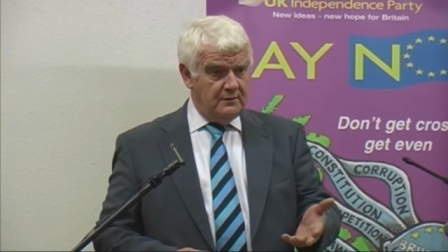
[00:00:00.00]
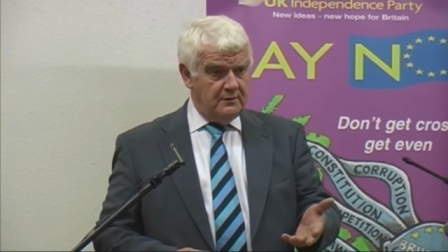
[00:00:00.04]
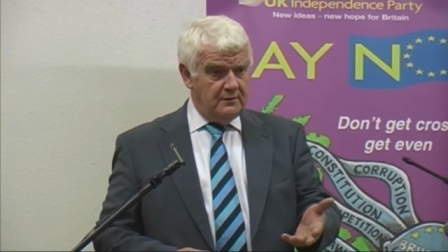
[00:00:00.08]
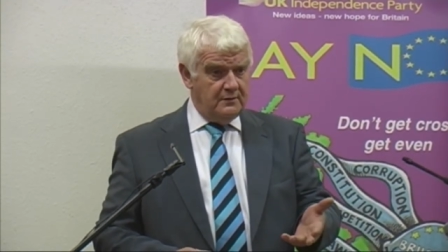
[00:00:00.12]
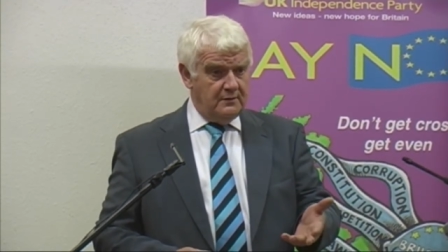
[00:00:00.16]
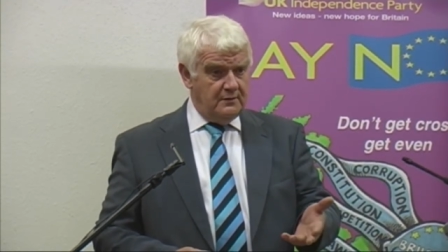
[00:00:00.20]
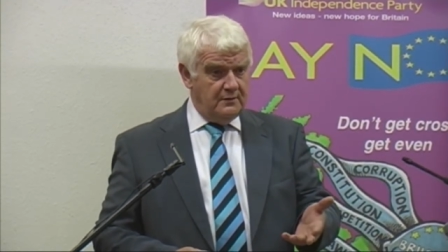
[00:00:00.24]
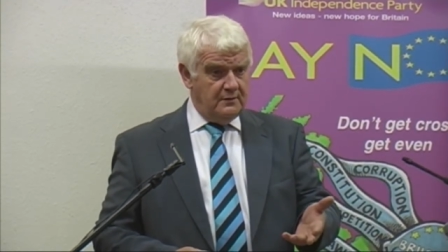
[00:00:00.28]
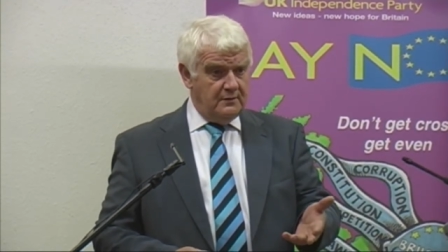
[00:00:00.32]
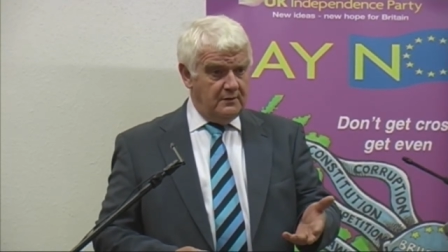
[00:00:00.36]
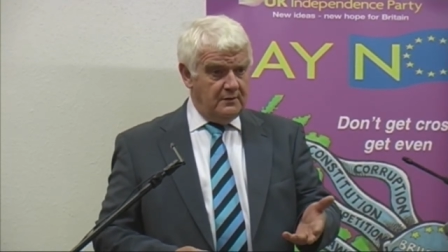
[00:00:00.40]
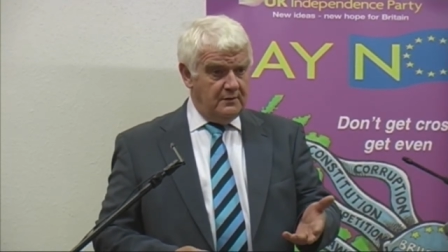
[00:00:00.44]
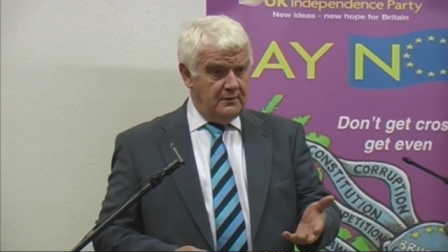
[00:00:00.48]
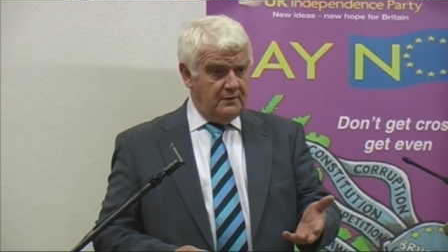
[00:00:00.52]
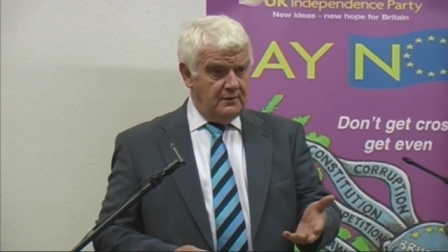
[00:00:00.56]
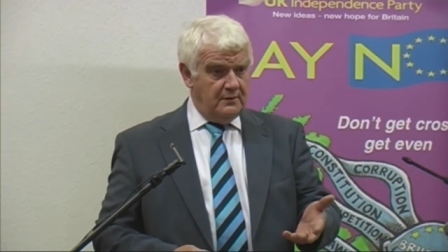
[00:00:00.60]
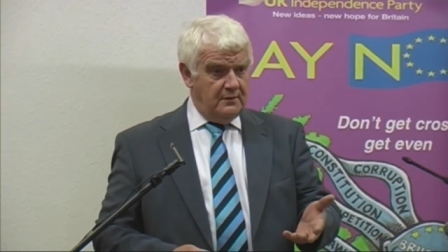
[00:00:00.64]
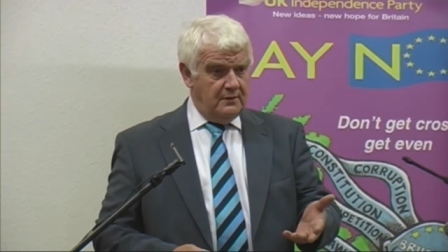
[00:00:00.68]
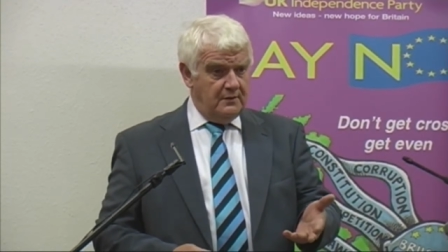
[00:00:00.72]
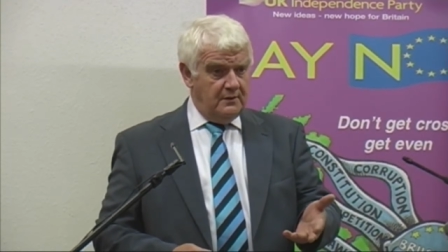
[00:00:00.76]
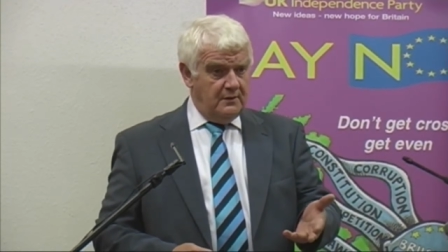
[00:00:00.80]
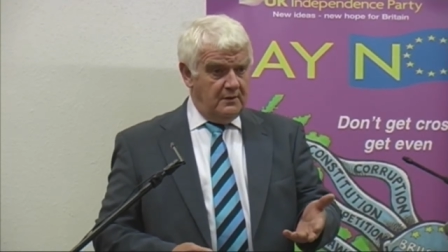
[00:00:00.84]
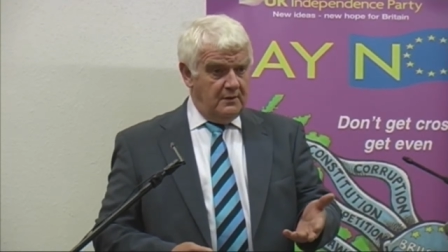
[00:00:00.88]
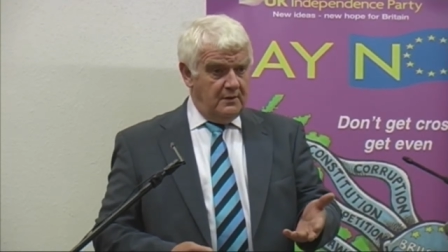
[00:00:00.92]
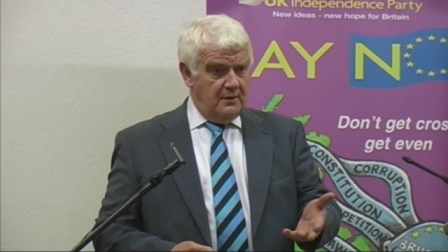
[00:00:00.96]
things that has
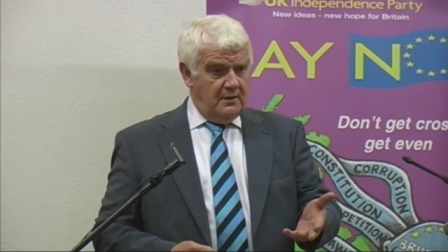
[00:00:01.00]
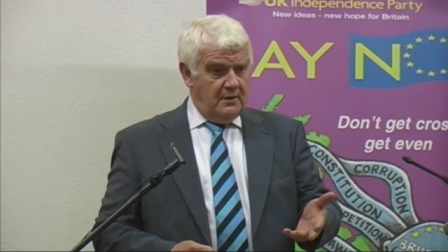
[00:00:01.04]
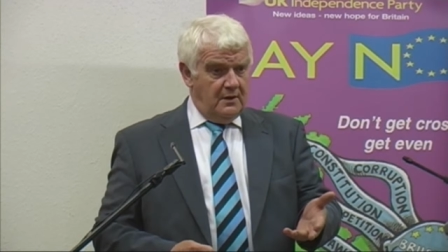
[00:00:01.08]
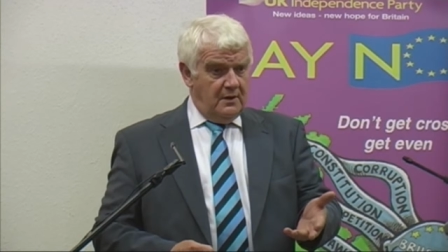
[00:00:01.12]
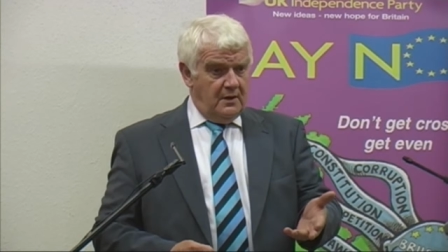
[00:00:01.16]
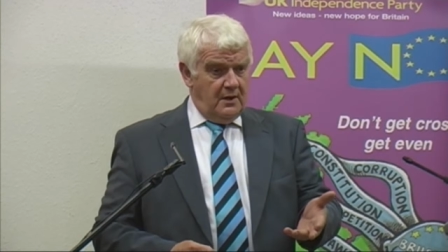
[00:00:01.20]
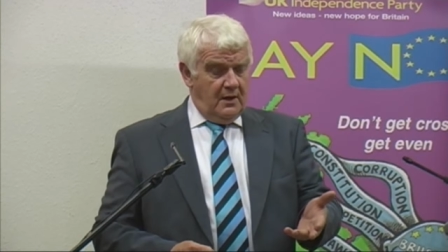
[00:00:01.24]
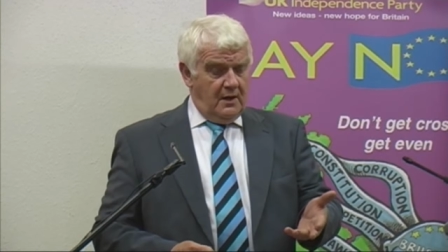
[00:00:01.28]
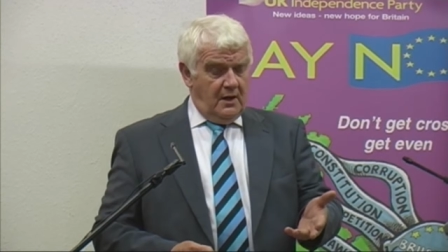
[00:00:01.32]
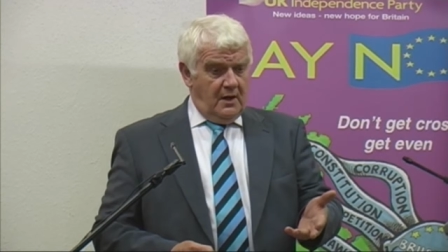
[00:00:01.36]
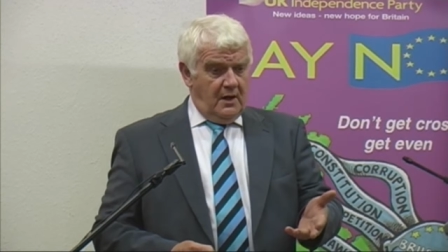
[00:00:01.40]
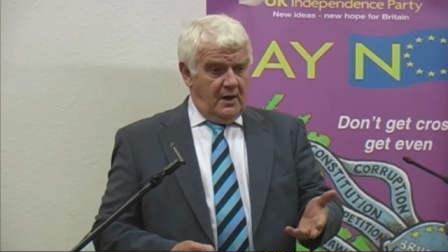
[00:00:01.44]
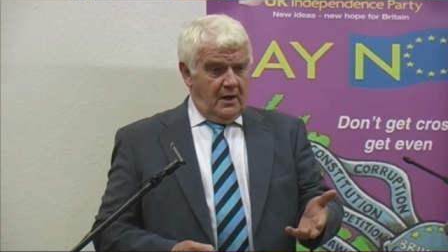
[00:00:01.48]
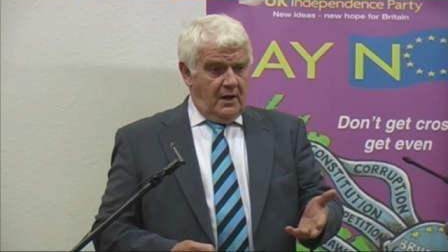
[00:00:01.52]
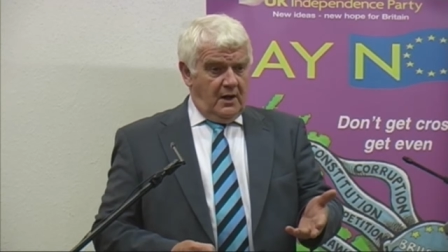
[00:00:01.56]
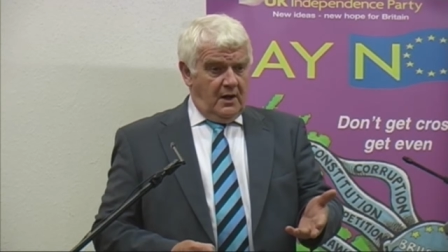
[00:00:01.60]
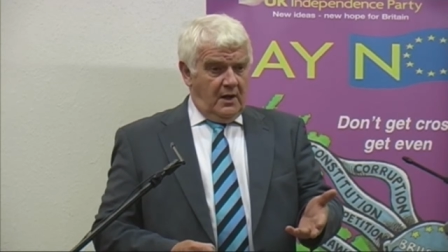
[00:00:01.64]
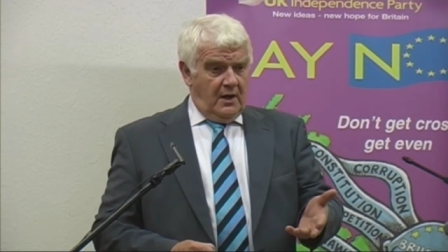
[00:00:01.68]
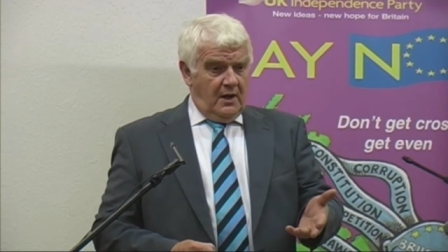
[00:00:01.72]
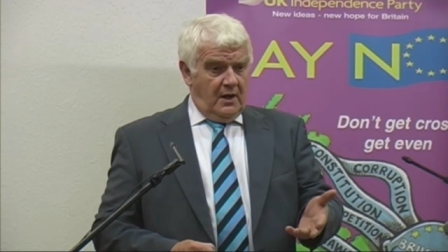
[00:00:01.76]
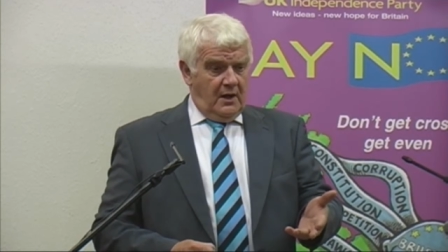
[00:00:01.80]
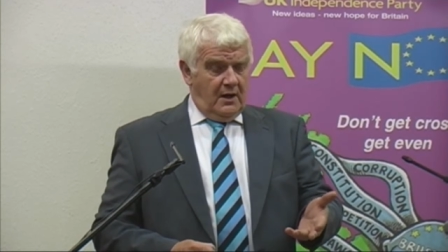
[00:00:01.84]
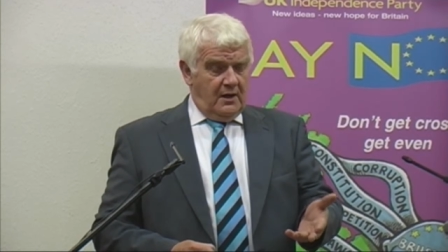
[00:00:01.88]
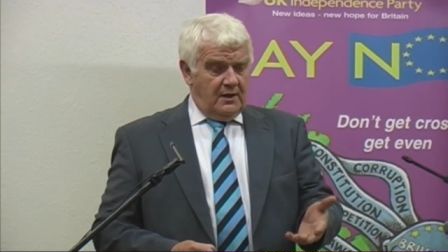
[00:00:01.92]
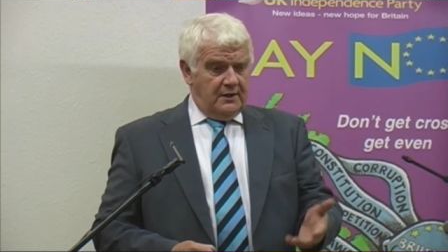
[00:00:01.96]
always annoyed
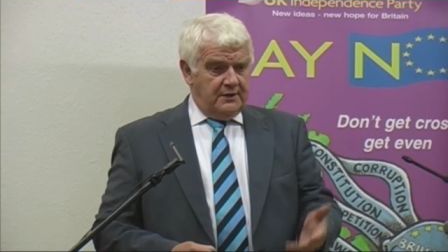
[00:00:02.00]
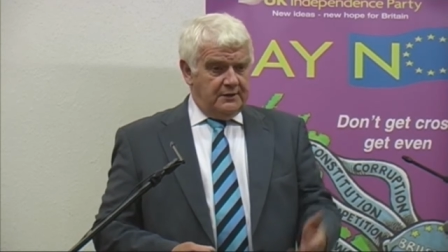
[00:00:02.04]
me.